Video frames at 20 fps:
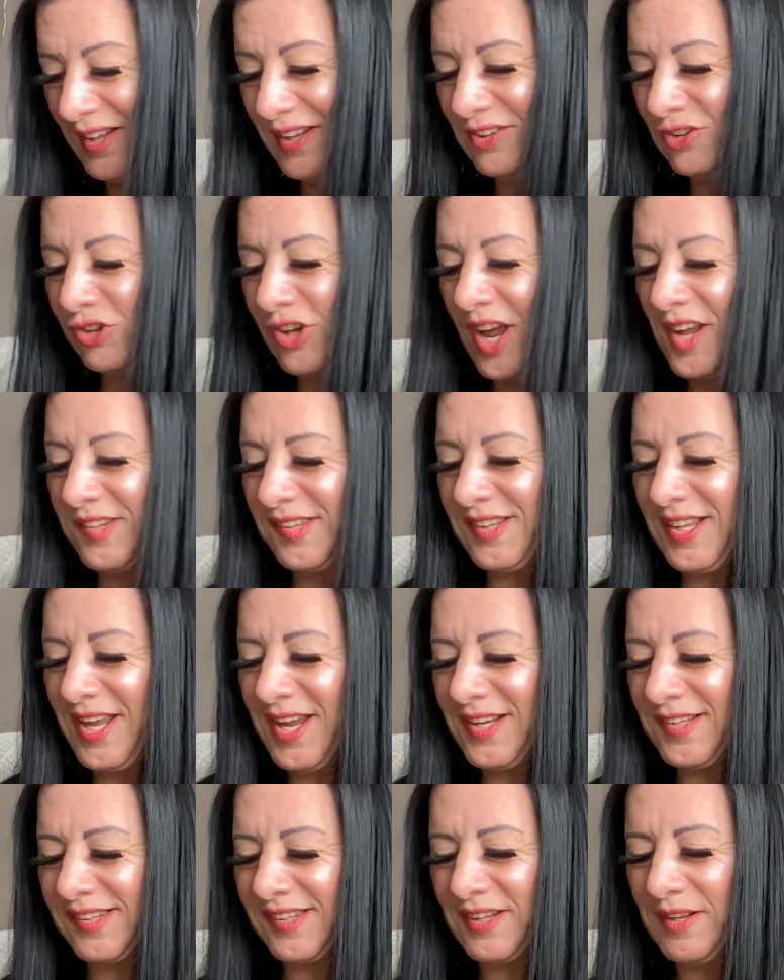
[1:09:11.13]

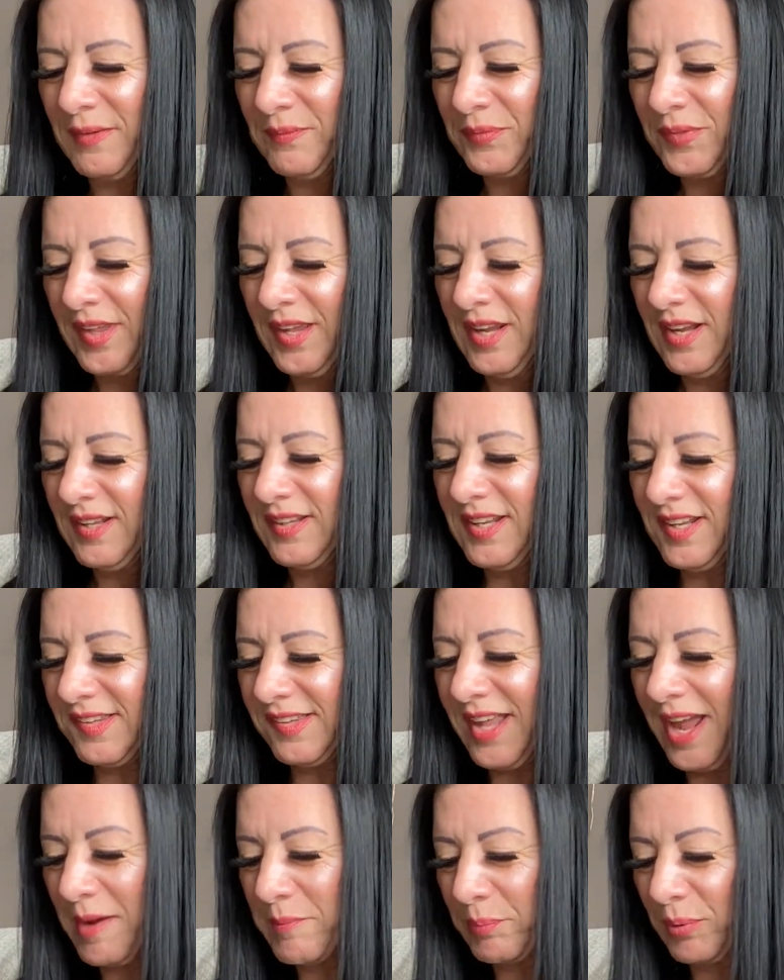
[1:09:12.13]
Justice. This
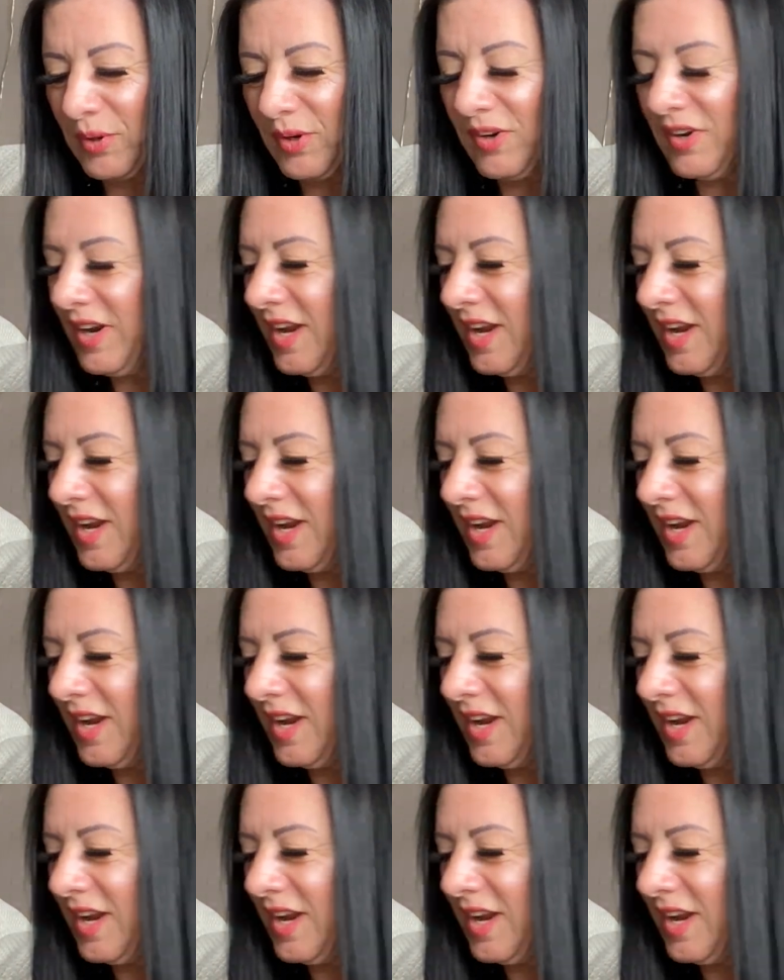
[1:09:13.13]
Emperor